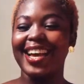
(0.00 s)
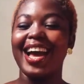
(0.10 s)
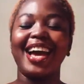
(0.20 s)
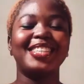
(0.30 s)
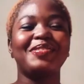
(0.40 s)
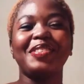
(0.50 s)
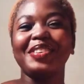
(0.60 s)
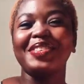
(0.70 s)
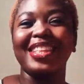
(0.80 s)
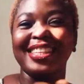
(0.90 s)
I should probably
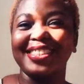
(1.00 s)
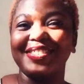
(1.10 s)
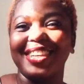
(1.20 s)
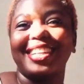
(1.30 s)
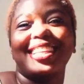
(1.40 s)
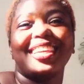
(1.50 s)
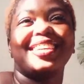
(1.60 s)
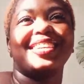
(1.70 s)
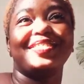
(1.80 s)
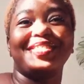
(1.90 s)
wear this for our
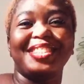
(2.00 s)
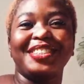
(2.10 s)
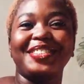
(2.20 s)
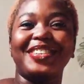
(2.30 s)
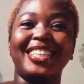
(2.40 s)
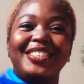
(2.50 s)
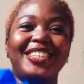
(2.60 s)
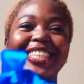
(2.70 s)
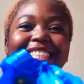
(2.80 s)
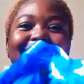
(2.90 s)
video wine
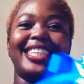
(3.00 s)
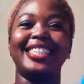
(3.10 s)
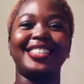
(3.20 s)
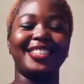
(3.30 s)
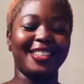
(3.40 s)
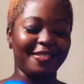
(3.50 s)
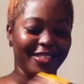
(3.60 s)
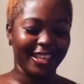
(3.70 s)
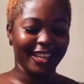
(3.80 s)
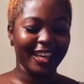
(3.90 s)
drinking dates or
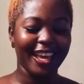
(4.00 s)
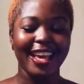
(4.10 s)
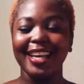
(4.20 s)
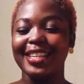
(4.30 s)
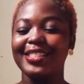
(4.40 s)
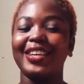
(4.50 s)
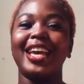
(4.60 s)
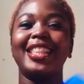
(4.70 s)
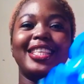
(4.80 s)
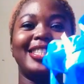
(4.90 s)
something. So
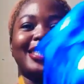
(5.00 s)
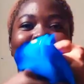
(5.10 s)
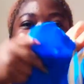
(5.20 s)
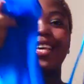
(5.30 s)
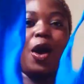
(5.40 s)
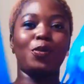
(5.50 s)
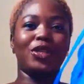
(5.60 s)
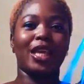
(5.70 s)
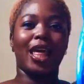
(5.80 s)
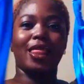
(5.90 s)
yeah, this comes
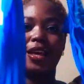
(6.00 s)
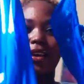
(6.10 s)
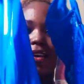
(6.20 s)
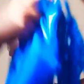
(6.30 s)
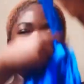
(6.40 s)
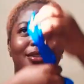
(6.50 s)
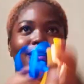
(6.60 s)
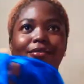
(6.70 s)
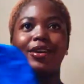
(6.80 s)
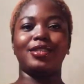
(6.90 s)
together. I don't
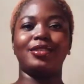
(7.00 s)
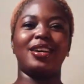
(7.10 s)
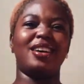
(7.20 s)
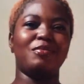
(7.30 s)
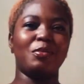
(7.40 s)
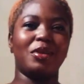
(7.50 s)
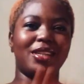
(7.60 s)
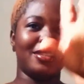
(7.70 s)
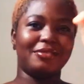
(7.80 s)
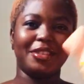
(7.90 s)
know if I should. Nah, I'm not
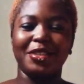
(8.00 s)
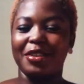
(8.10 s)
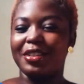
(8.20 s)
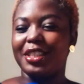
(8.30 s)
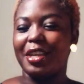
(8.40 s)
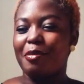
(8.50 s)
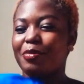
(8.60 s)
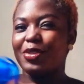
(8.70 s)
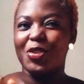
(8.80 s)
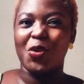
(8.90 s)
modeling for y'all,
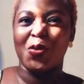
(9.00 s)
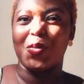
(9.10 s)
Gems. No,